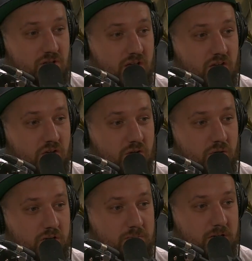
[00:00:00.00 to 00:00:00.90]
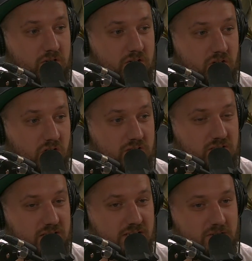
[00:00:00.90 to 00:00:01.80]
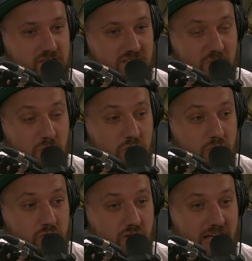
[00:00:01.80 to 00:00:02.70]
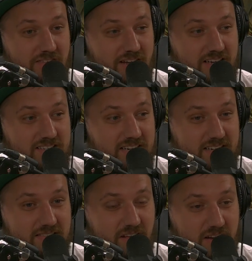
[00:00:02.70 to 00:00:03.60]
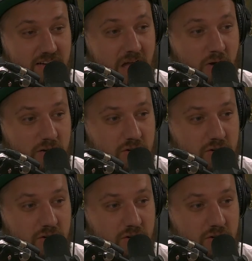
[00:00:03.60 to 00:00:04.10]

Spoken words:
like you, especially tall skinny dudes like you, usually have like a dick like counting